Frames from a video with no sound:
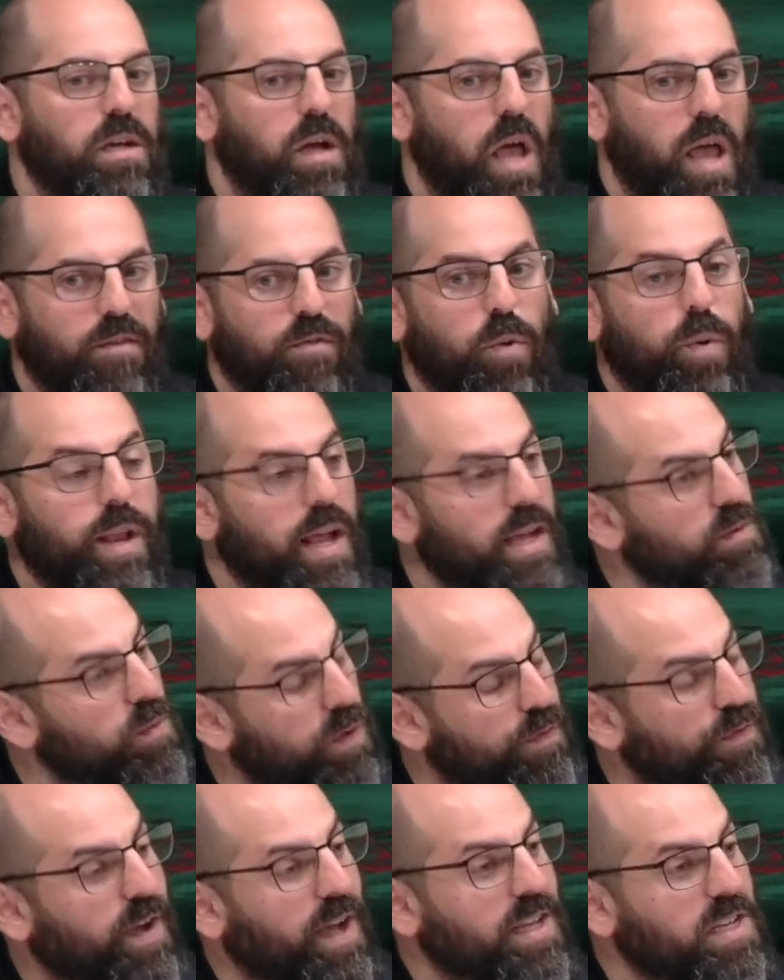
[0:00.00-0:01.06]
Everyone will
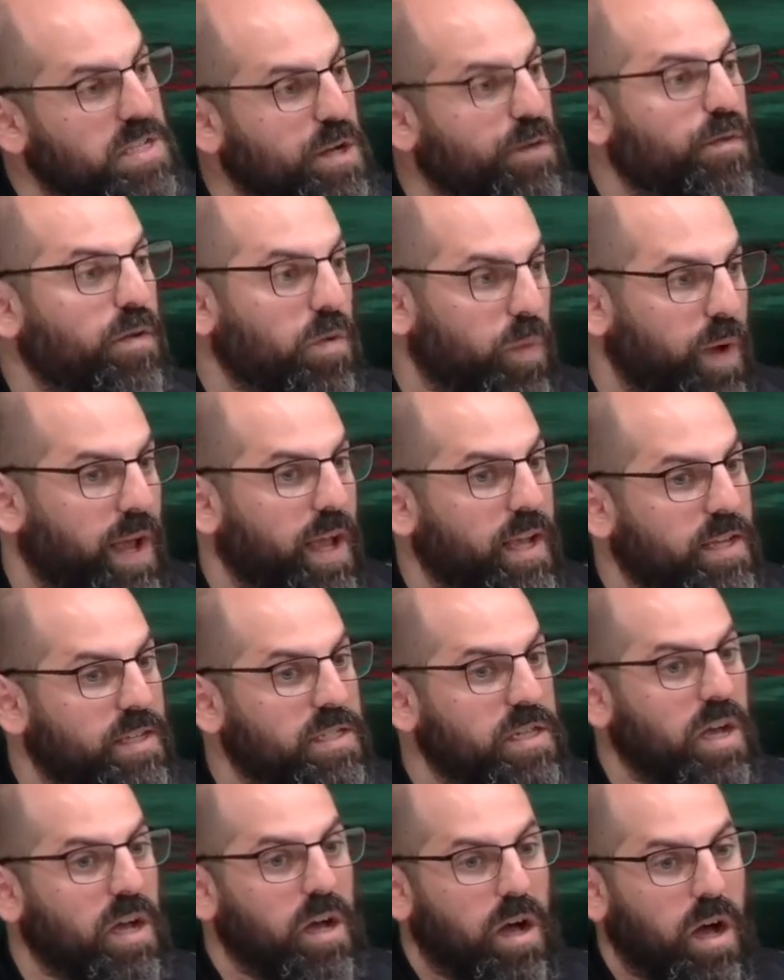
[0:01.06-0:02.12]
find different ways
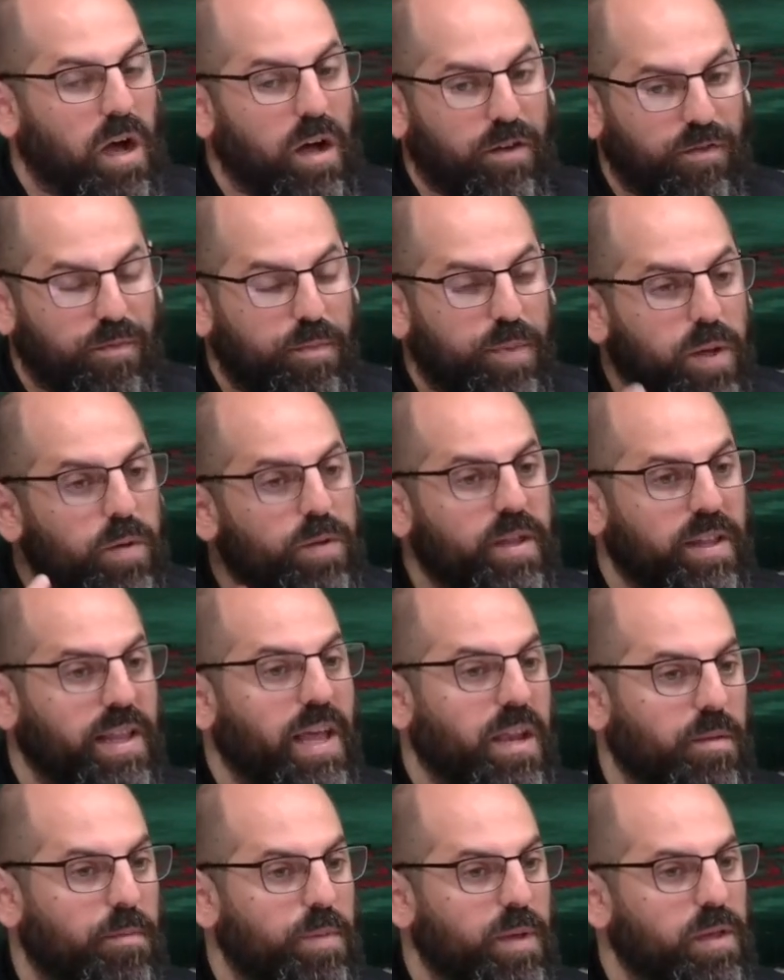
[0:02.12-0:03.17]
of building that
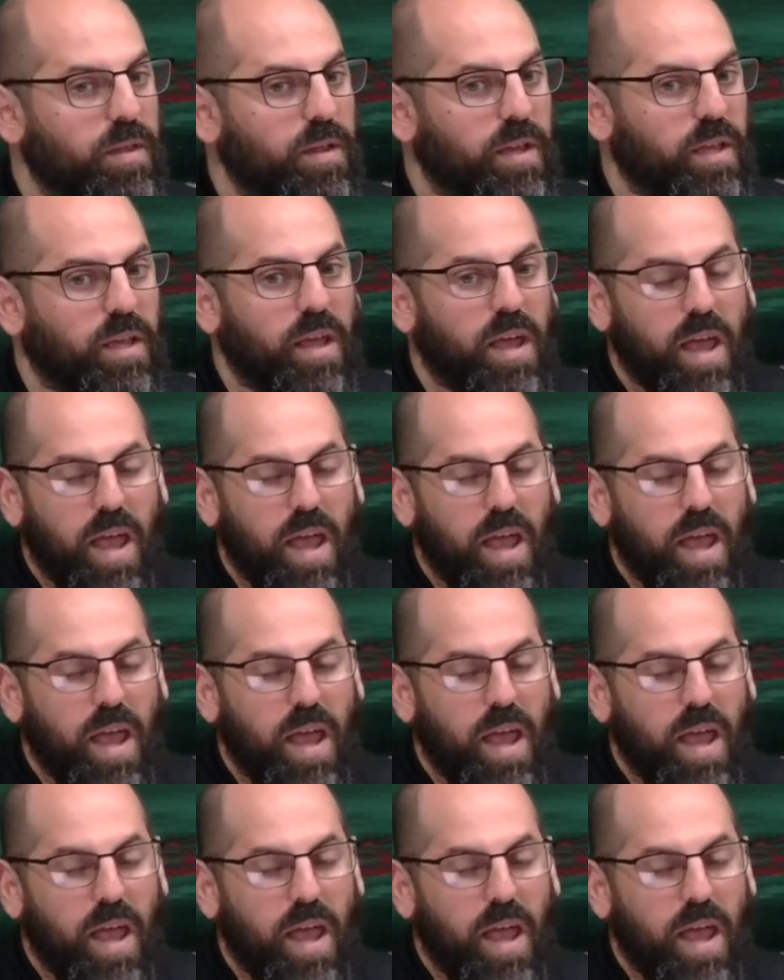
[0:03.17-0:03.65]
ability.